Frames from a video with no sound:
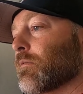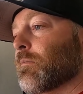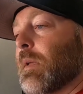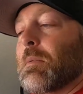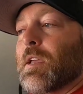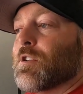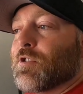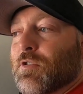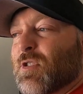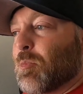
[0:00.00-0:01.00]
maybe
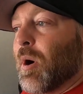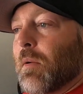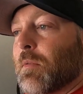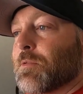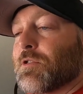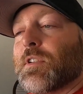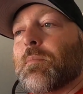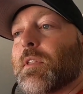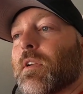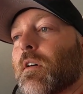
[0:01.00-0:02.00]
issues or problems or
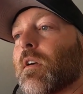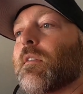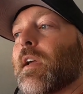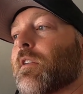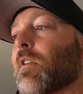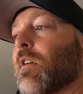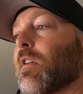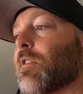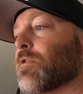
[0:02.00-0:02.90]
something on a Vanderhall.